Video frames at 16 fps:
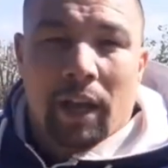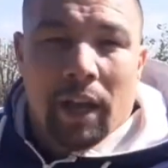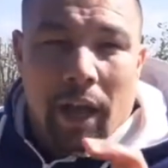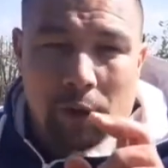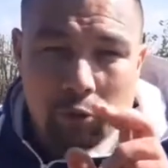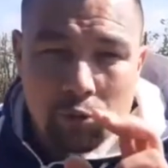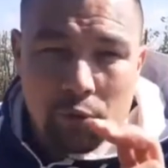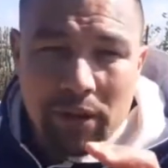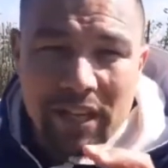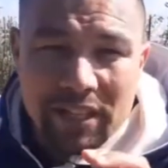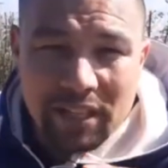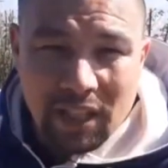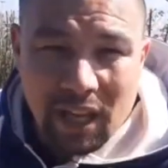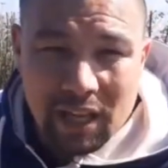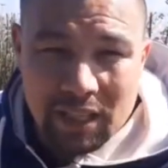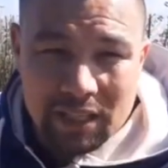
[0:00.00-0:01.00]
At
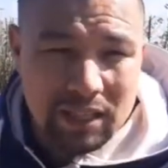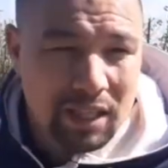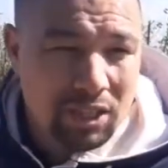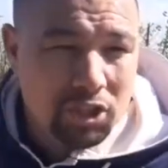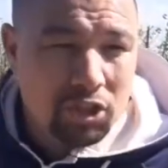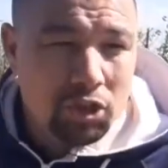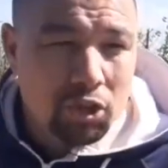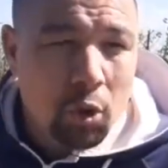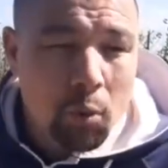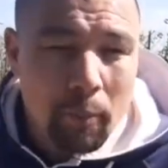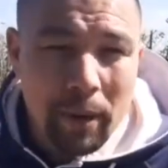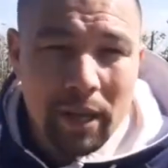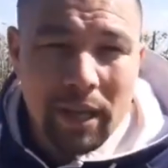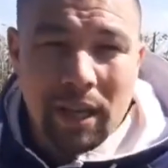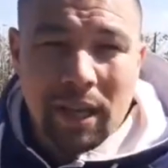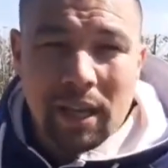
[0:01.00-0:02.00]
restarts, there's so
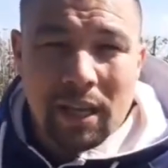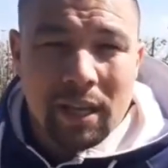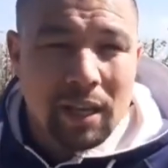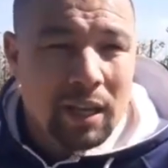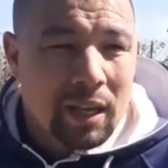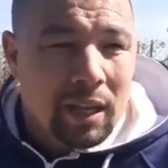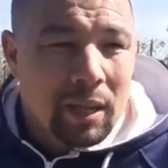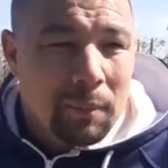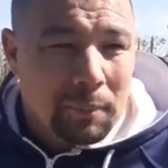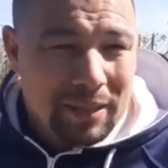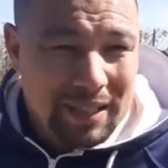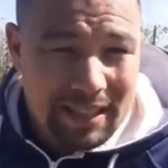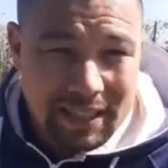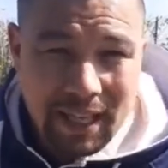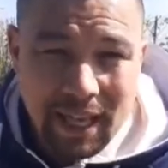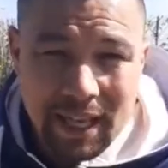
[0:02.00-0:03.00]
many
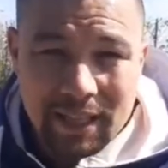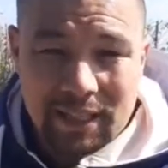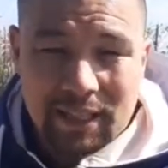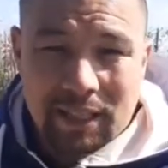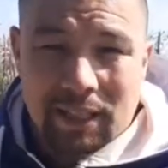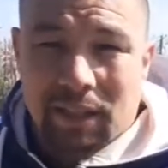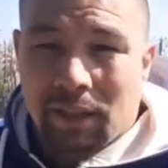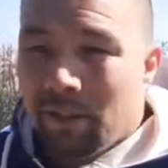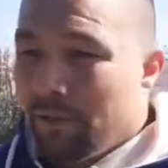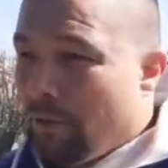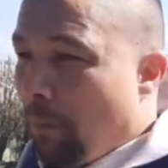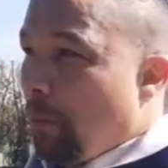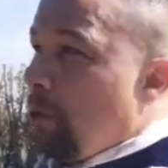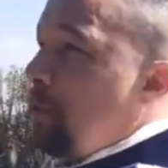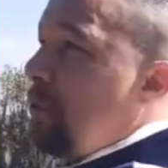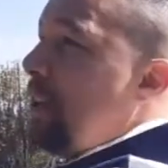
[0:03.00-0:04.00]
mistakes from
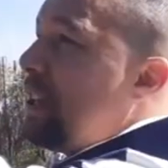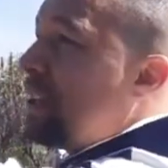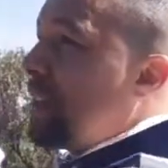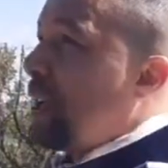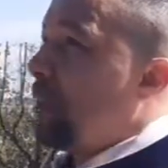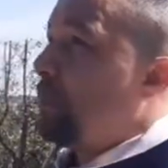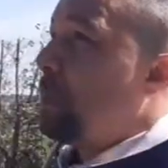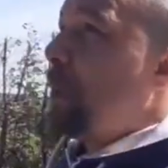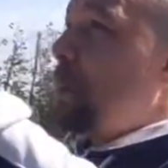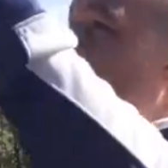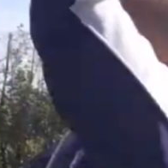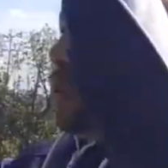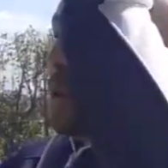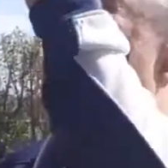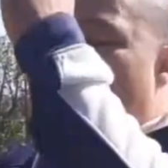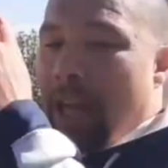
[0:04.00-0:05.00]
a restart, people
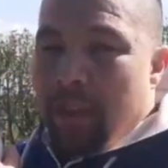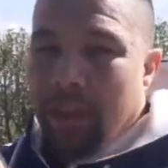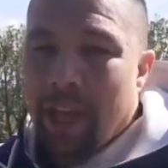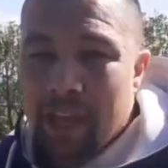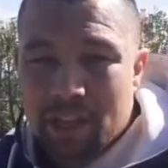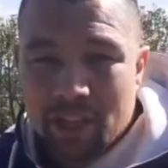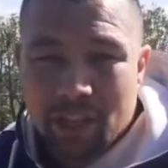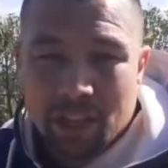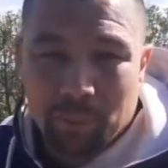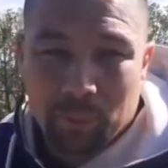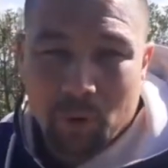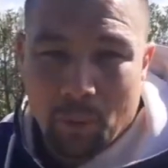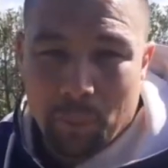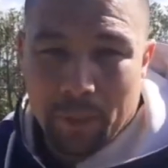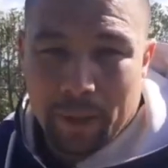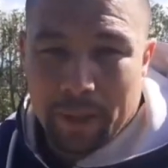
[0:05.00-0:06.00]
not catching it
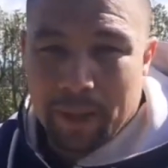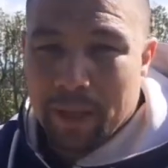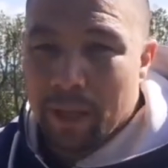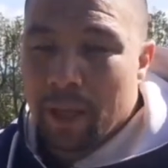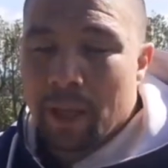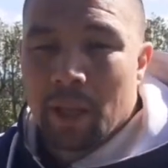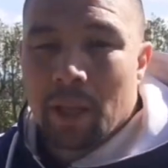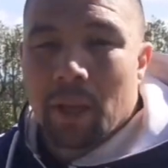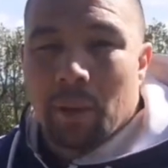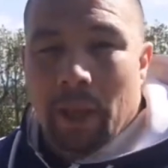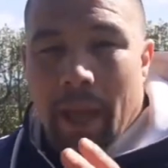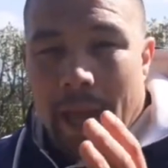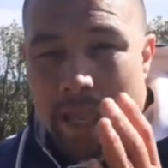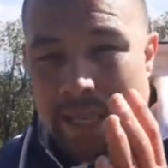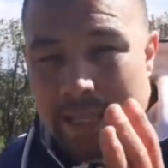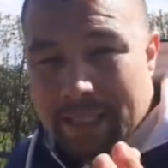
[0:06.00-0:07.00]
properly.
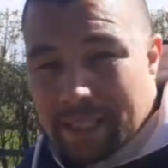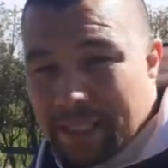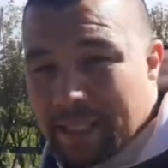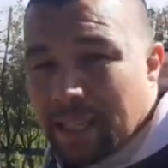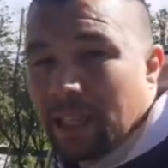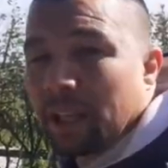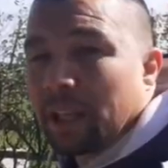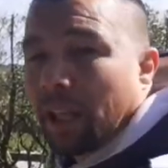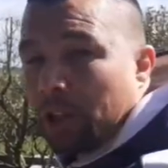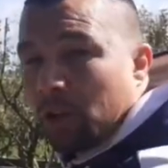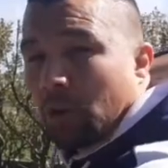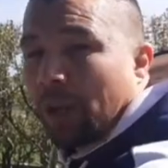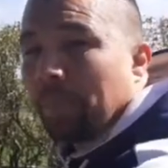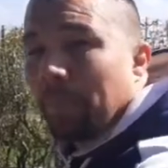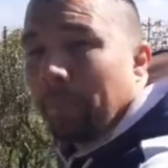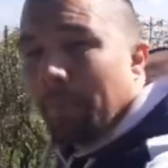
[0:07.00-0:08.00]
And it's a skill that you
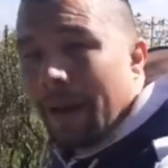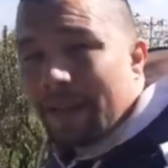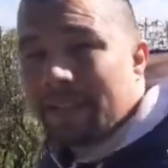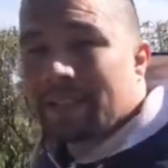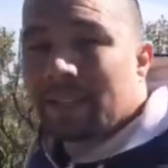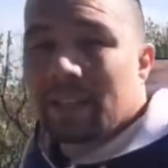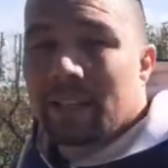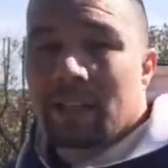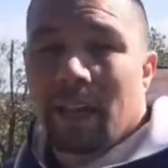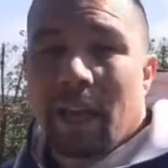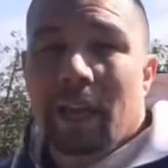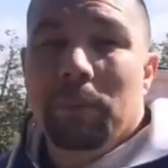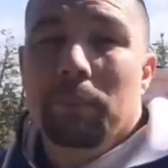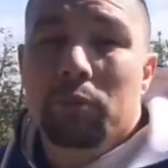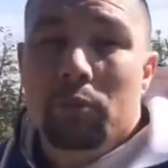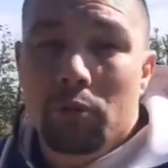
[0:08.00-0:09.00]
can master and
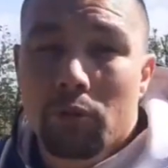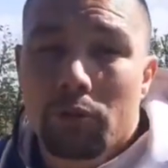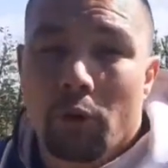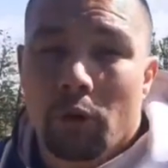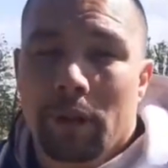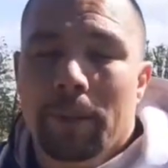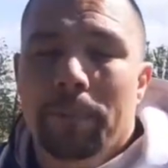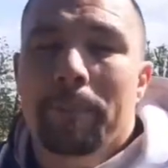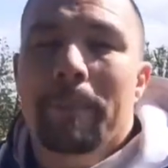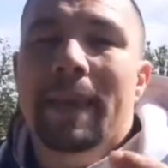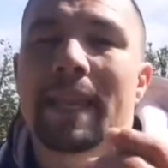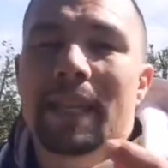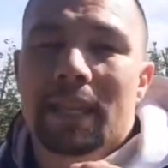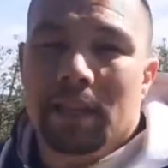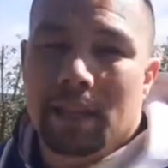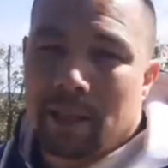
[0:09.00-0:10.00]
improve on
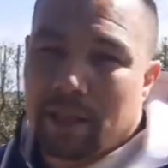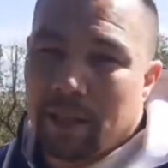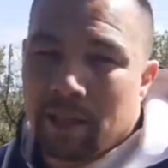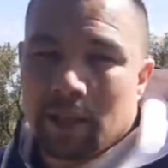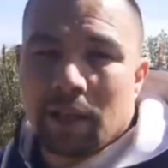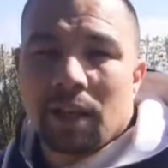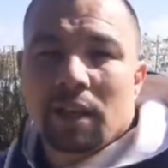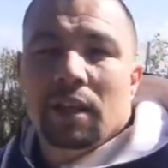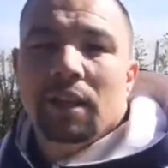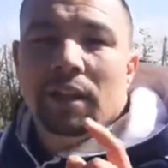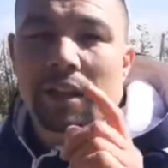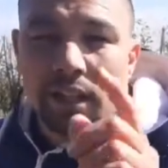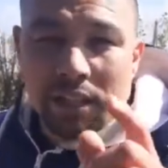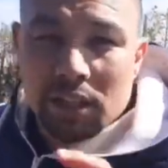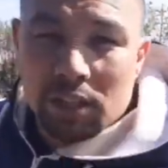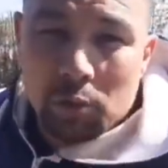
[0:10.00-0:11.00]
immediately.
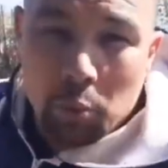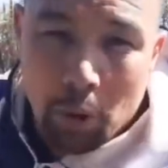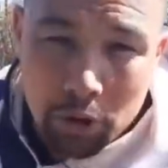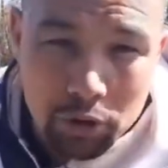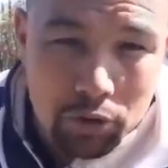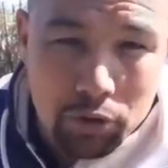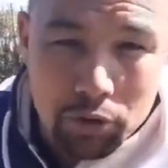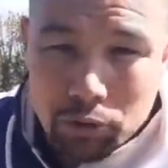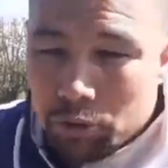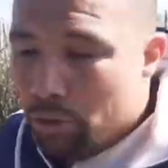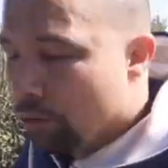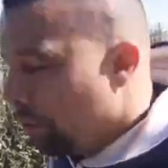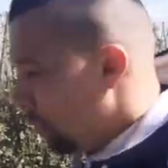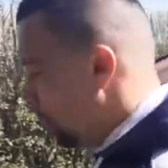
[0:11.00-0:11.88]
This is what you should do.